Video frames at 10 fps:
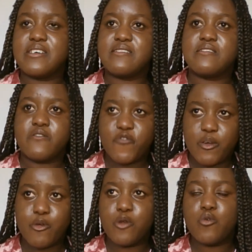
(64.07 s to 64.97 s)
dating.
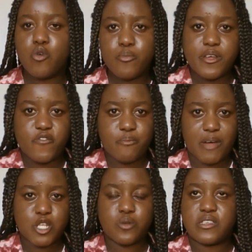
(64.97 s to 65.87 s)
February we opened.
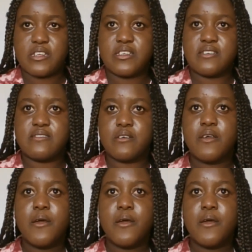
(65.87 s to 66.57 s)
March we started dating.